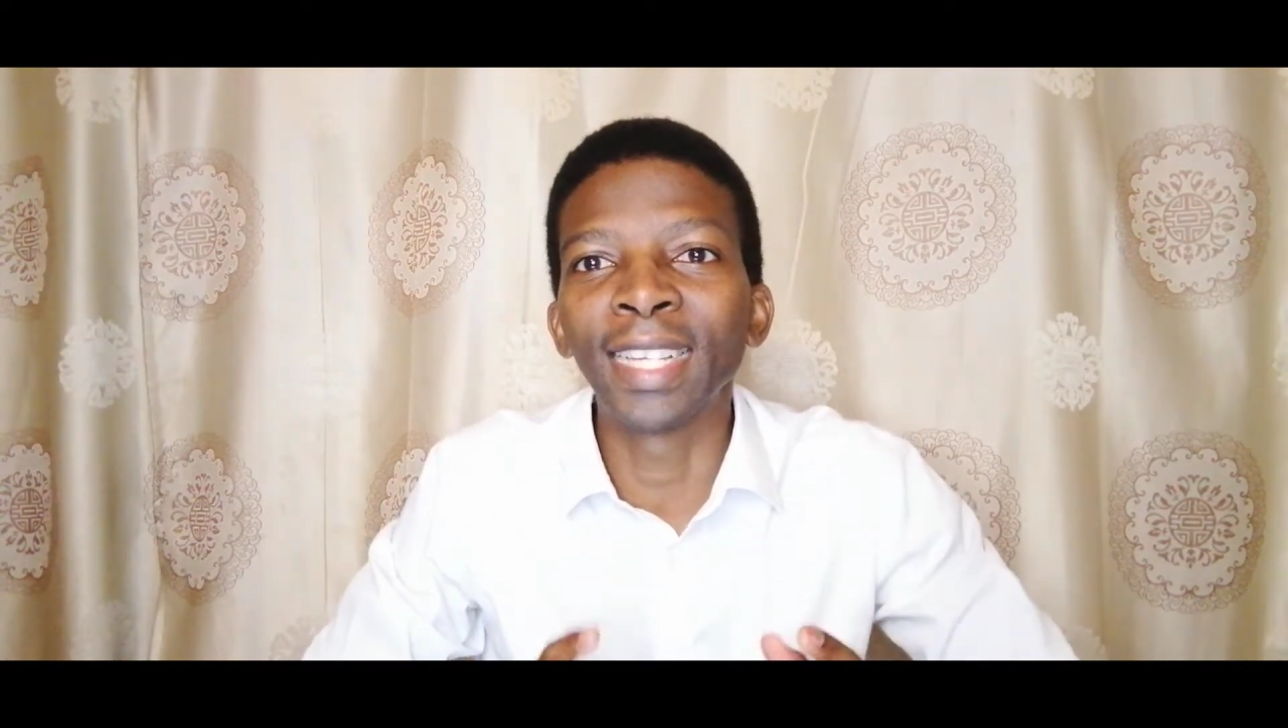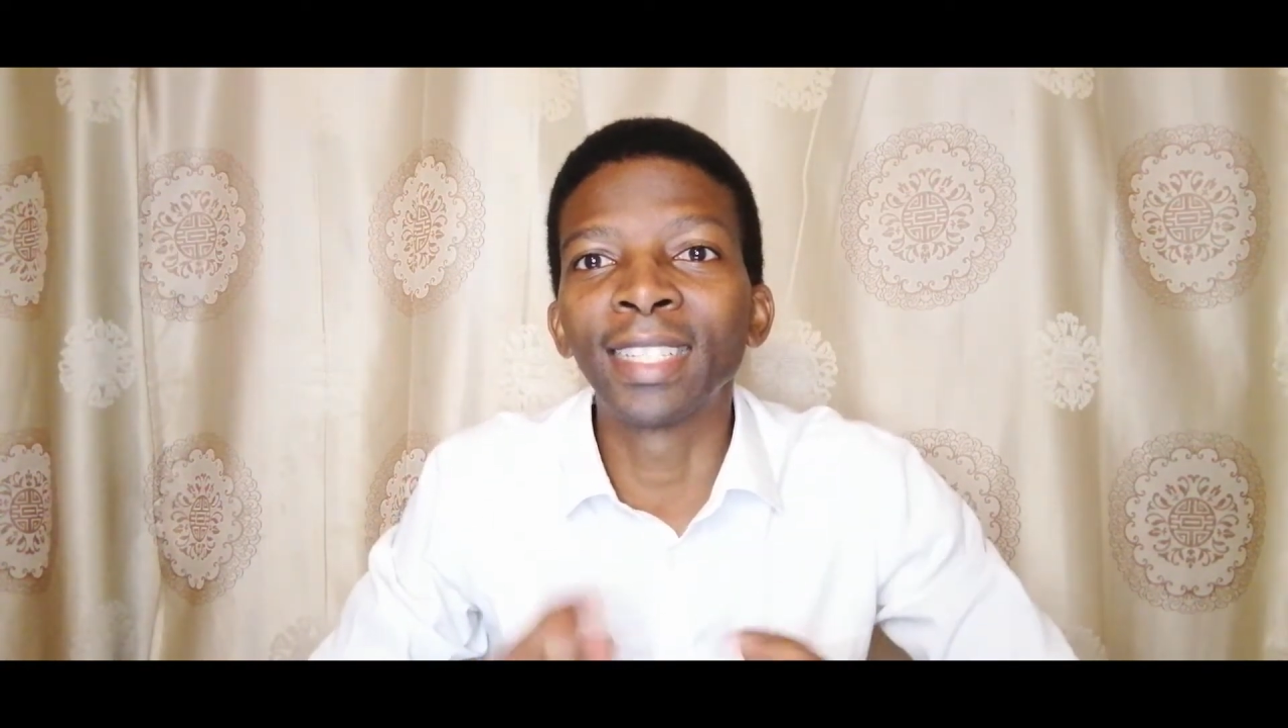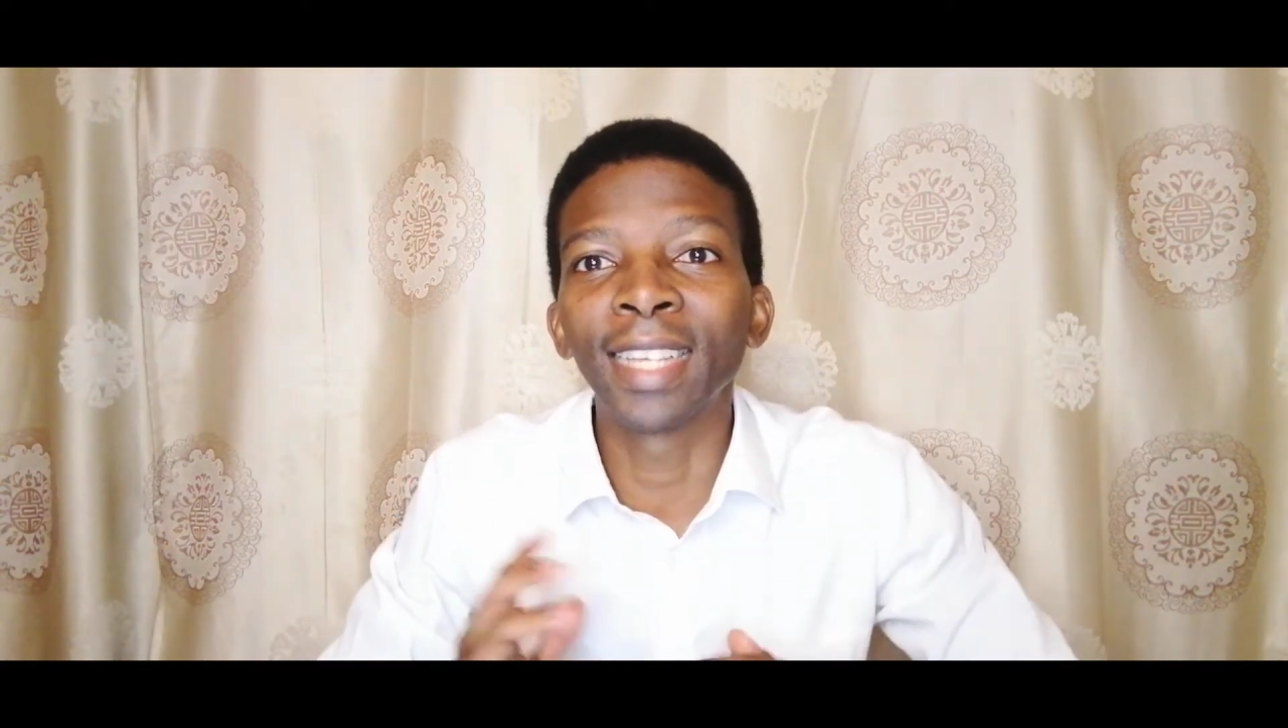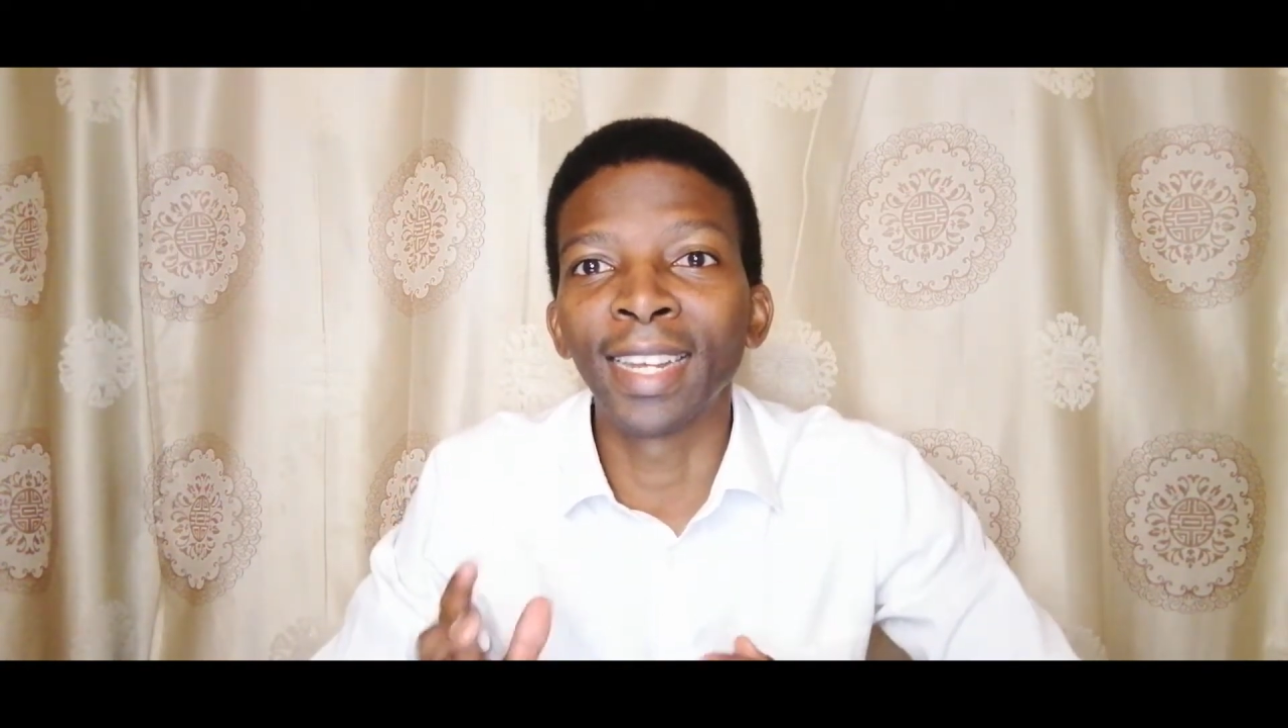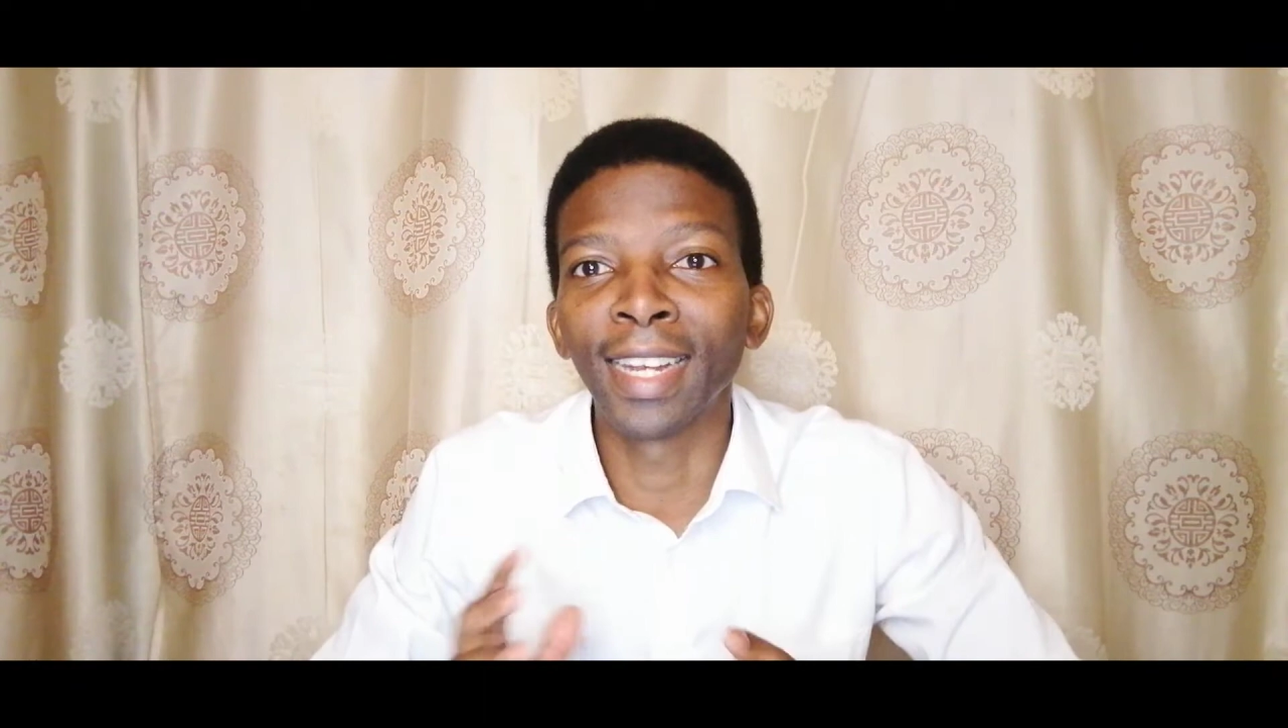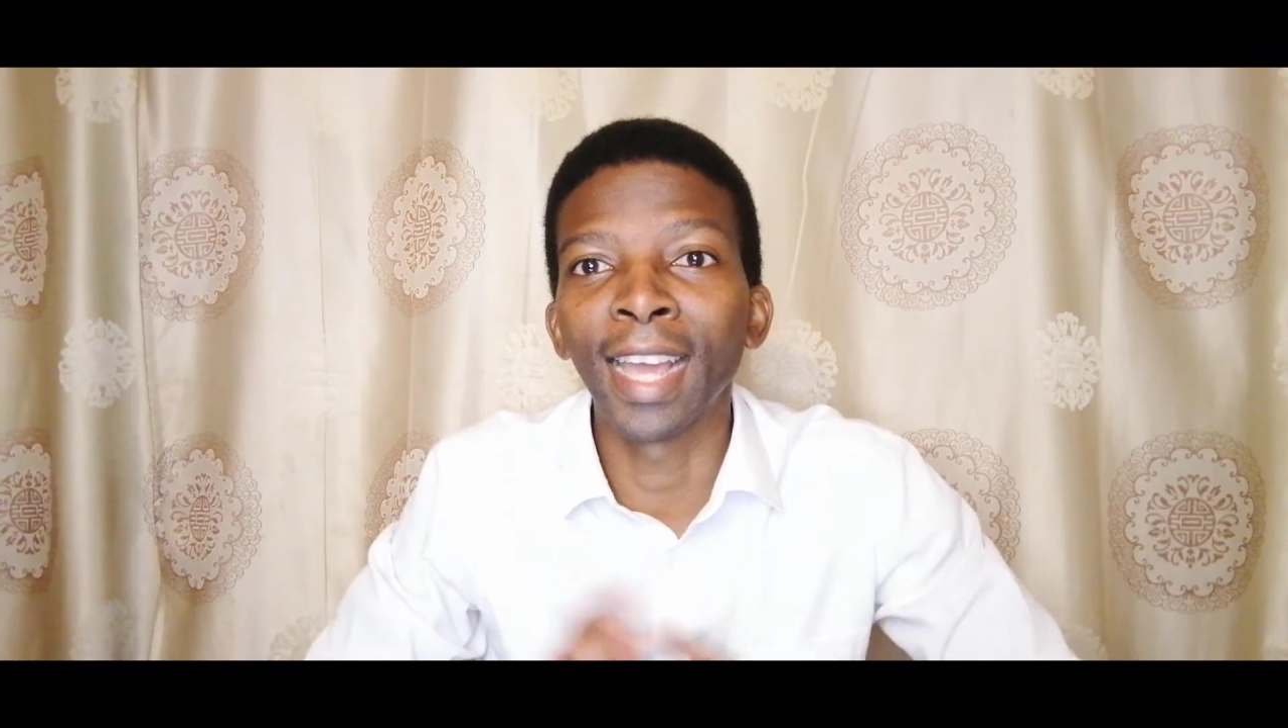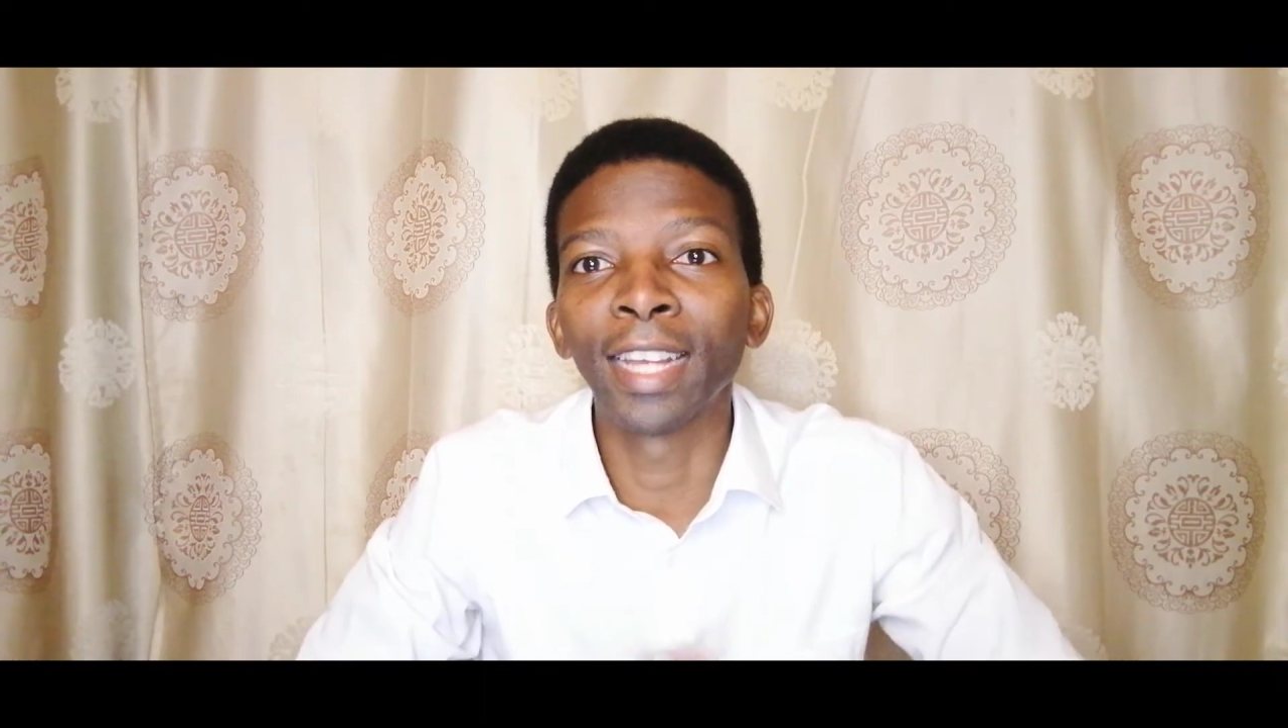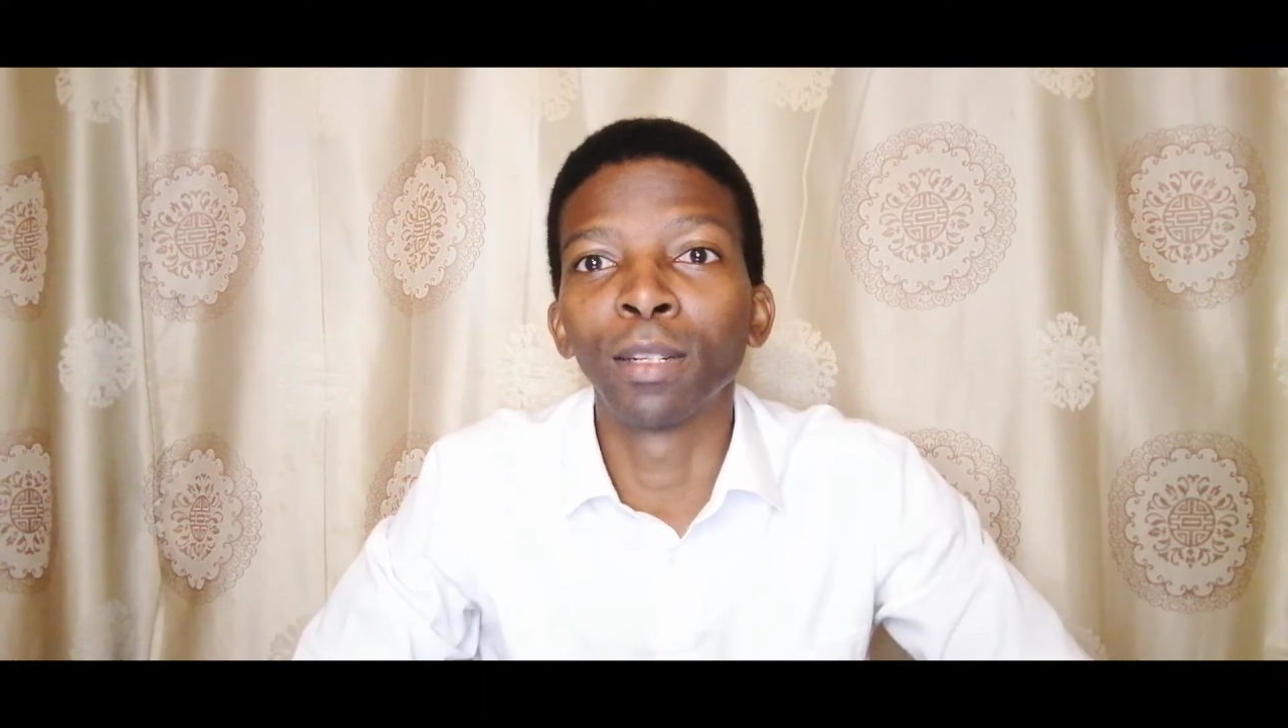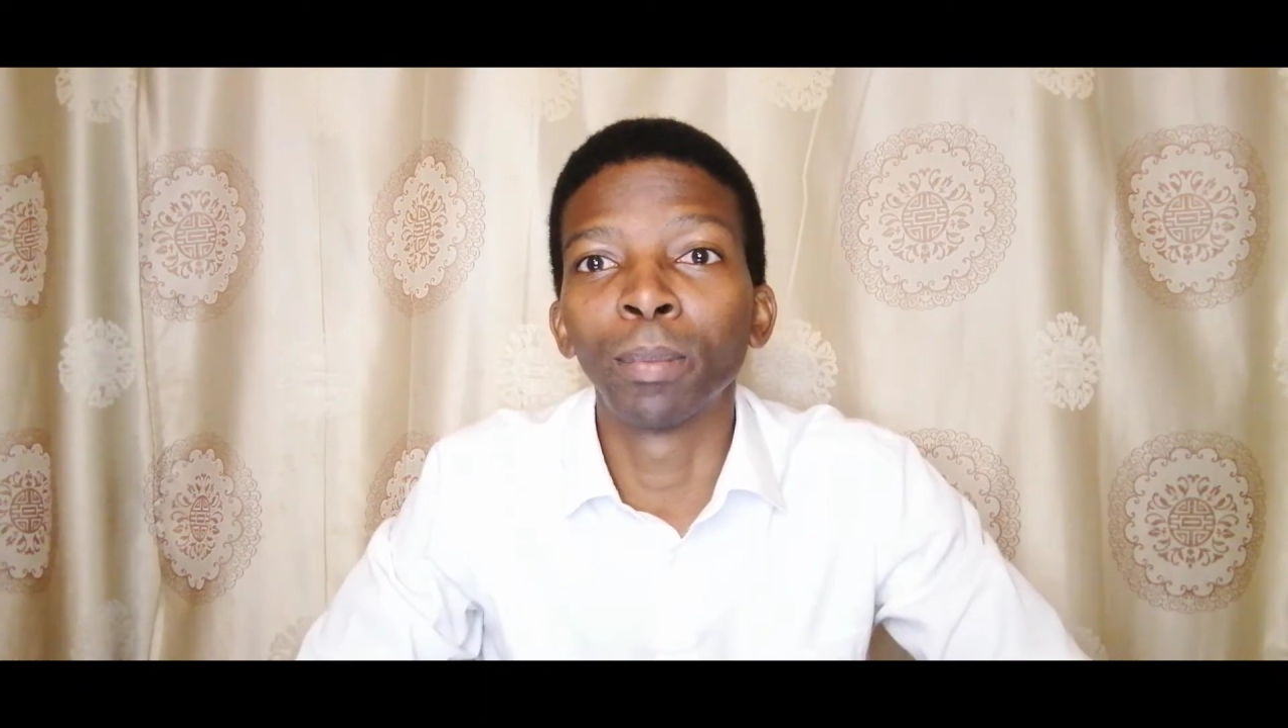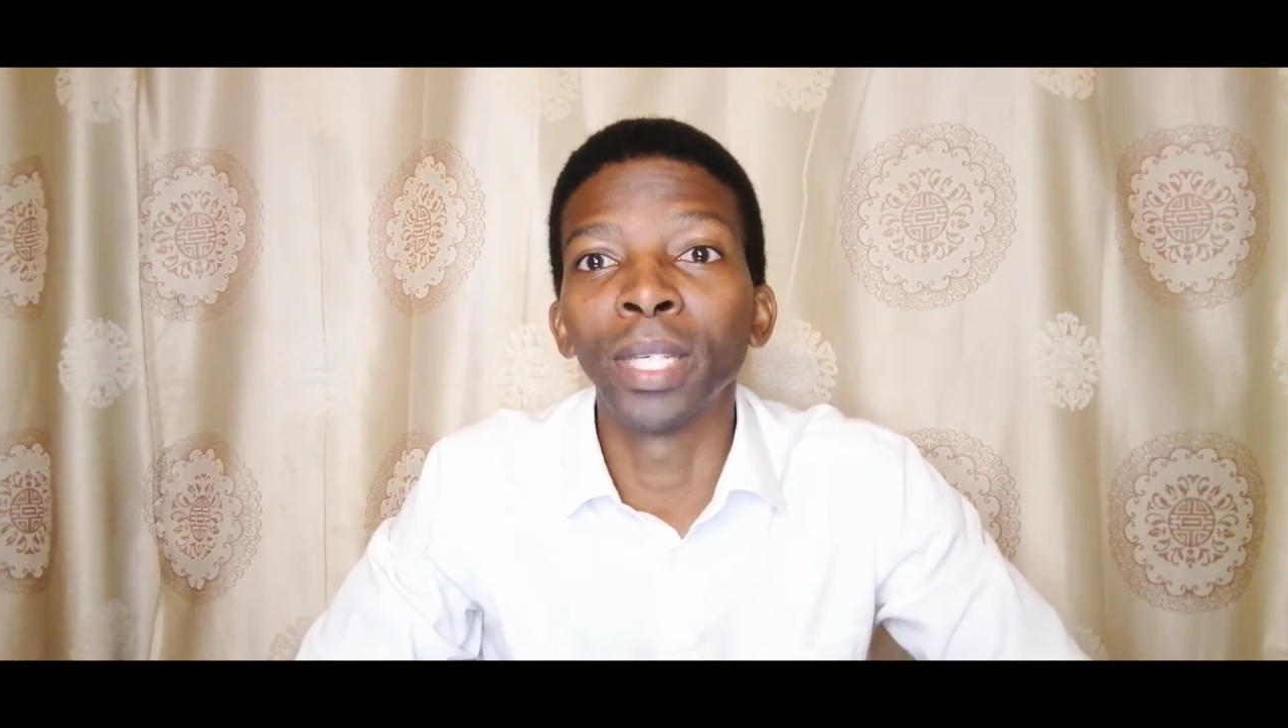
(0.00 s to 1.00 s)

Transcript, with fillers: 8 and 9